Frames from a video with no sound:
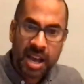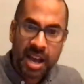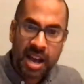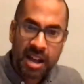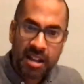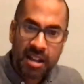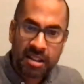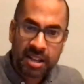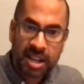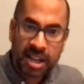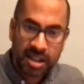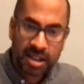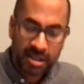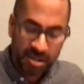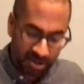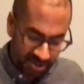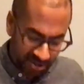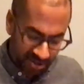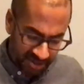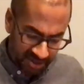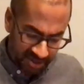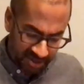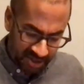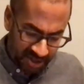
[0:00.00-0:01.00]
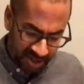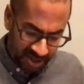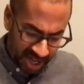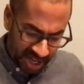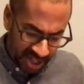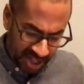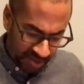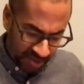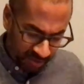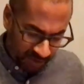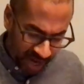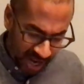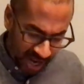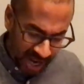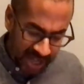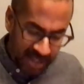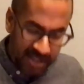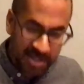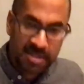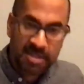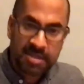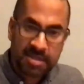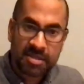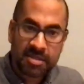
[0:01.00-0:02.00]
alligators and the
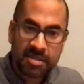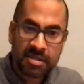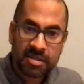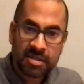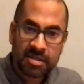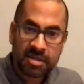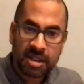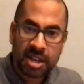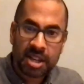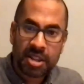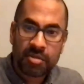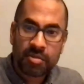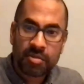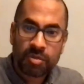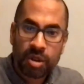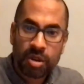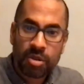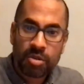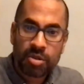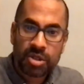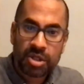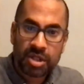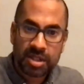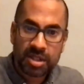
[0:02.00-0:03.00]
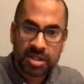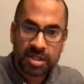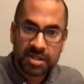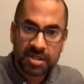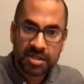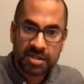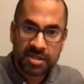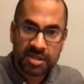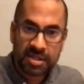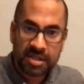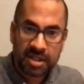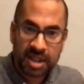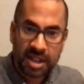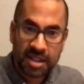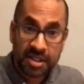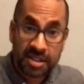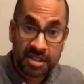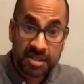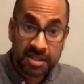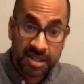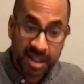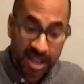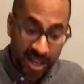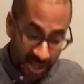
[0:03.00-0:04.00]
rats and the roaches and the
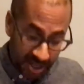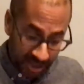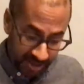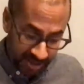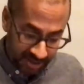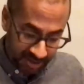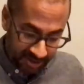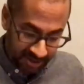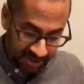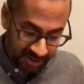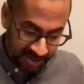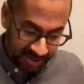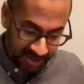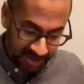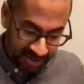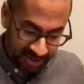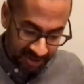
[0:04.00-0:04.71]
snakes.